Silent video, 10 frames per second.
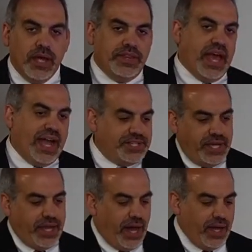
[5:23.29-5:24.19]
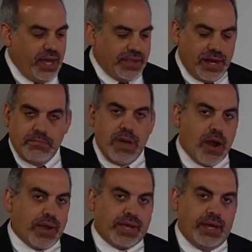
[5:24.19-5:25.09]
The idea that an
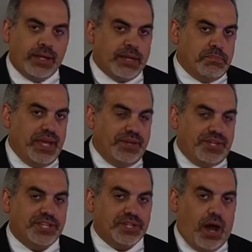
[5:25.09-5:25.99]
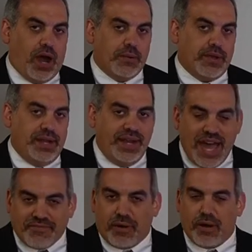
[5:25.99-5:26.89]
American can be disarmed
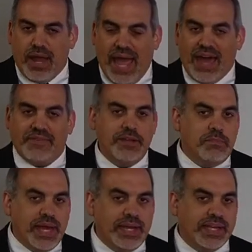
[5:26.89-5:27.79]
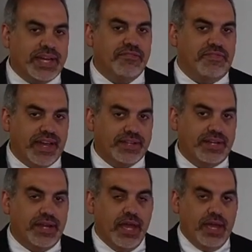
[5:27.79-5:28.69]
never having been
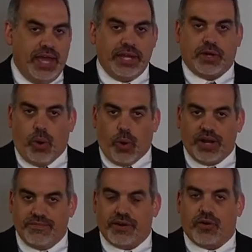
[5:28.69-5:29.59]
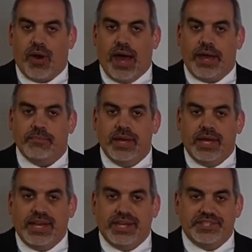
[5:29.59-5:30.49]
convicted in court of a crime
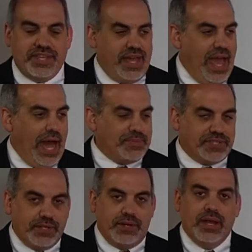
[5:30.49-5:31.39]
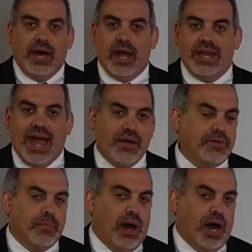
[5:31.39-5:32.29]
is the absolute
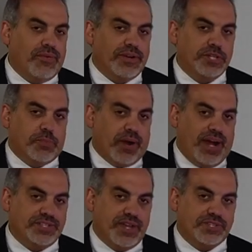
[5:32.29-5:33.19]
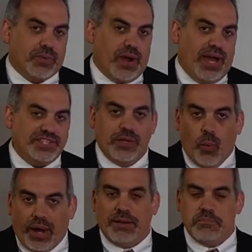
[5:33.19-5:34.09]
anathema of our due process rights and
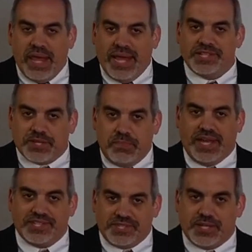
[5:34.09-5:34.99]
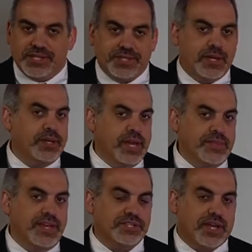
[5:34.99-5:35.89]
what it means to be a citizen in
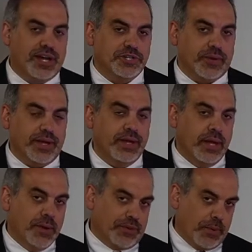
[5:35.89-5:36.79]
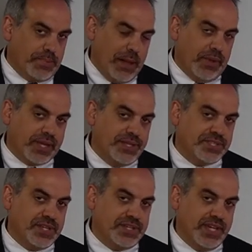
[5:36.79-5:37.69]
this country. But the
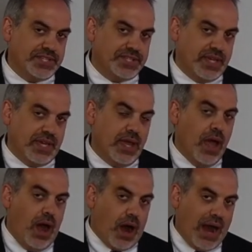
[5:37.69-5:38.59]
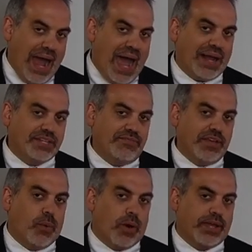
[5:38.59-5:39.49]
Republicans in D.C. are
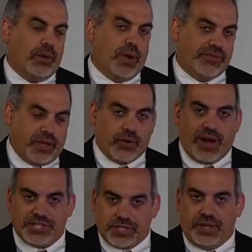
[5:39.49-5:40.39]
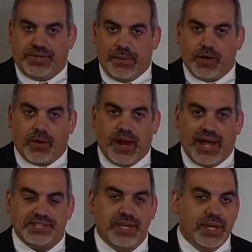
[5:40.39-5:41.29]
actively working with congressional
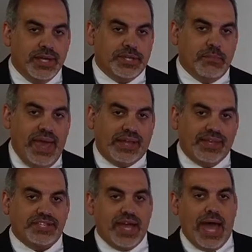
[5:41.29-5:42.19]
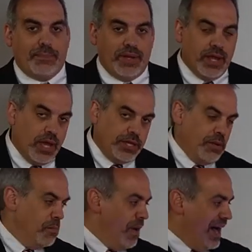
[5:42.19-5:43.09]
Democrats to make this happen.
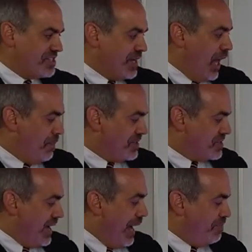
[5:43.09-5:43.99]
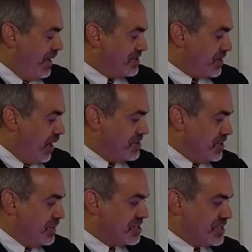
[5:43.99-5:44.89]
You must help us stop this. Go
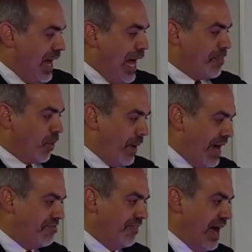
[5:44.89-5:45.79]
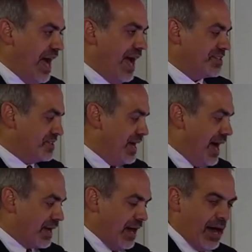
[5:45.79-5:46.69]
to
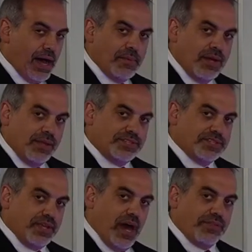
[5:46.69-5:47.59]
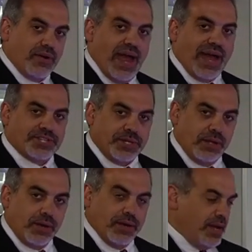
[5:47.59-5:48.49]
stopredflags.com. This is the other action
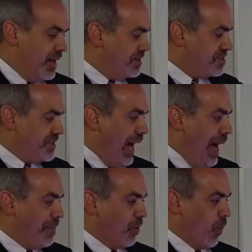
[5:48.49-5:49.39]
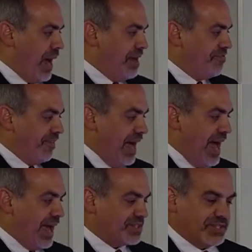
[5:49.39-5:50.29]
alert
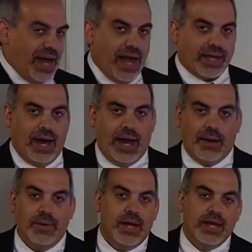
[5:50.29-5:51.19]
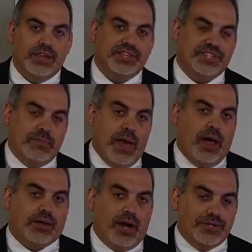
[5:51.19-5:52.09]
stopredflags.com. And this
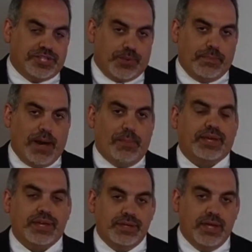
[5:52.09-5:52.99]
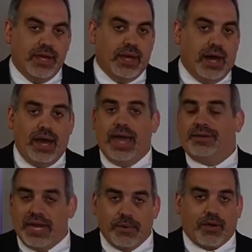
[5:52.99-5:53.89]
email goes to your Republican uh,
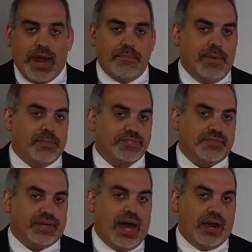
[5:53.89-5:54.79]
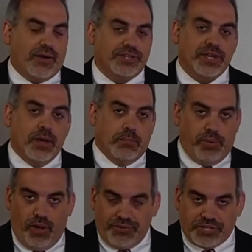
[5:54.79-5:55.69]
and Democrat members of Congress,
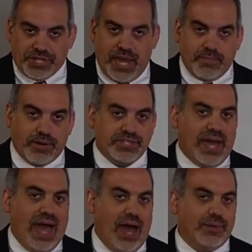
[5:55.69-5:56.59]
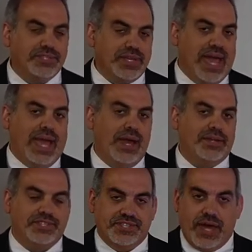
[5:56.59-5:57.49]
both chambers, House
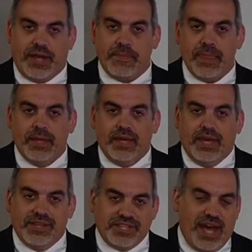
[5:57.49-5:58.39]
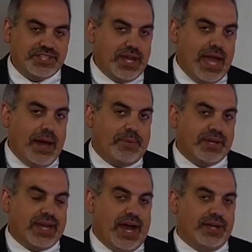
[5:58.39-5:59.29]
and Senate. And this has to
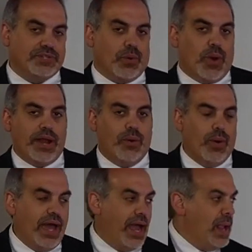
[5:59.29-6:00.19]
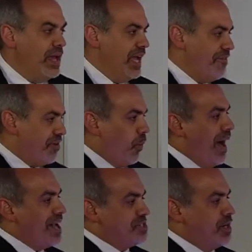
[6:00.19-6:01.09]
happen, guys, right away. If you're
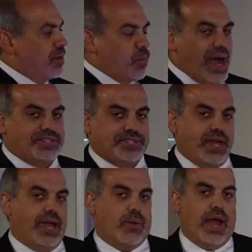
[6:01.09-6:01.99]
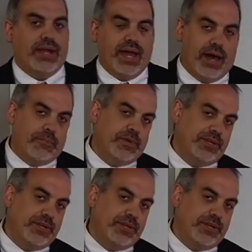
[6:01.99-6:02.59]
watching in a red state right now and